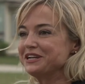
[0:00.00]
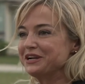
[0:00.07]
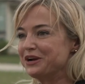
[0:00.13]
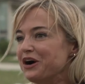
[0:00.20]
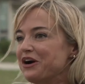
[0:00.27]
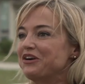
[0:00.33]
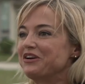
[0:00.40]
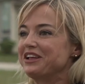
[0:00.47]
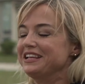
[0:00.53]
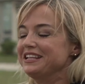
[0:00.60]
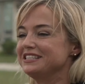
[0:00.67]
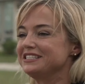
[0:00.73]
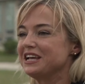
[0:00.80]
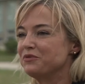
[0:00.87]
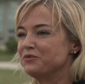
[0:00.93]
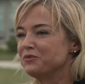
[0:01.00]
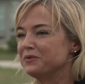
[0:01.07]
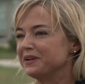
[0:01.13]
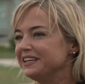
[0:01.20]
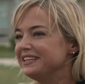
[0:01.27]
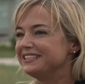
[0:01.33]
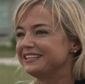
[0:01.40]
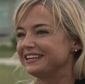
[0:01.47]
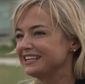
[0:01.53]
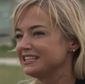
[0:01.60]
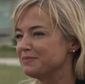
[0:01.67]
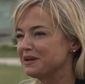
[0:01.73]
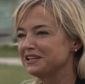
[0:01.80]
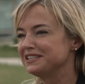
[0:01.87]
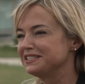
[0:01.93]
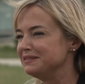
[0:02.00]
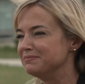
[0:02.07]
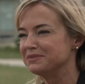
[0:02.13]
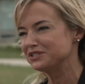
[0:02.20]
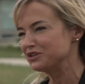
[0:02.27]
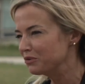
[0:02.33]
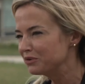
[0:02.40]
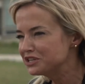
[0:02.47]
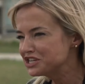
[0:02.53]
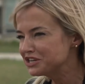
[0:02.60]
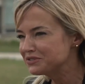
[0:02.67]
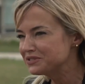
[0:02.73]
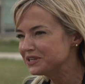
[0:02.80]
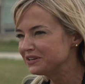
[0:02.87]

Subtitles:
and gardens. I really didn't expect to see Muskoka chairs